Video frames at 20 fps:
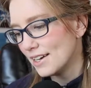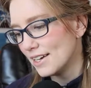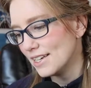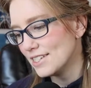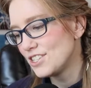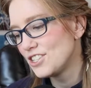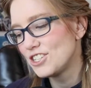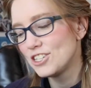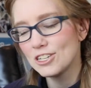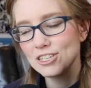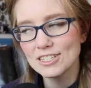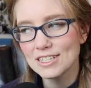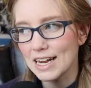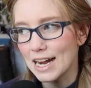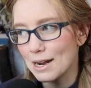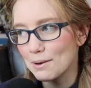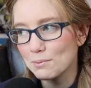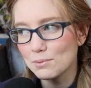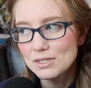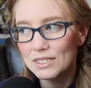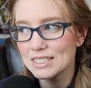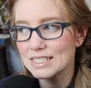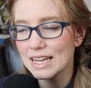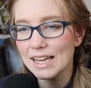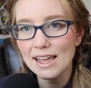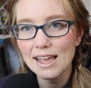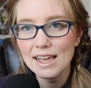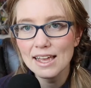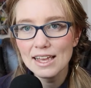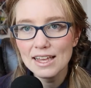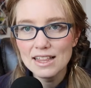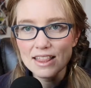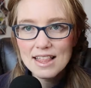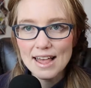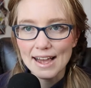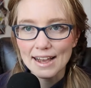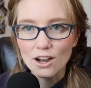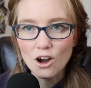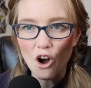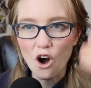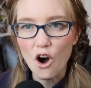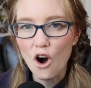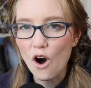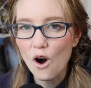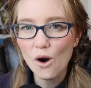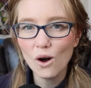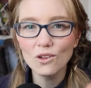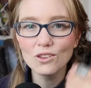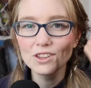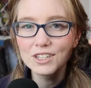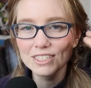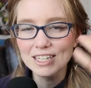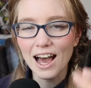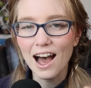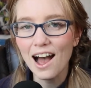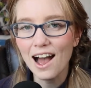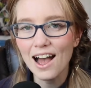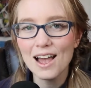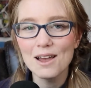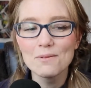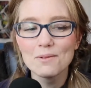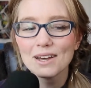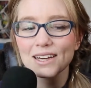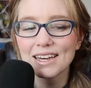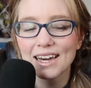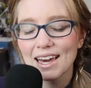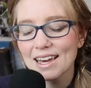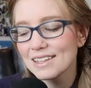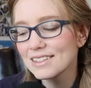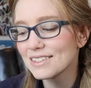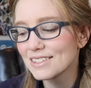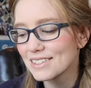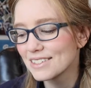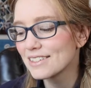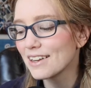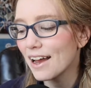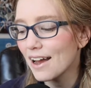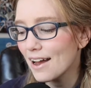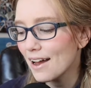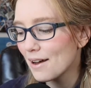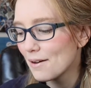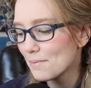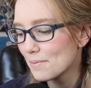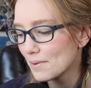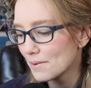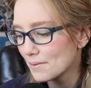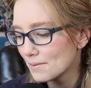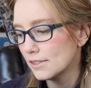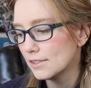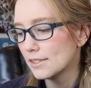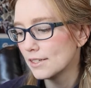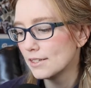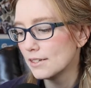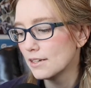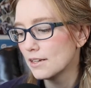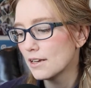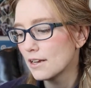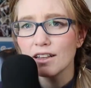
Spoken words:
It's just, I'm singing it like all the time. I can't stop. And then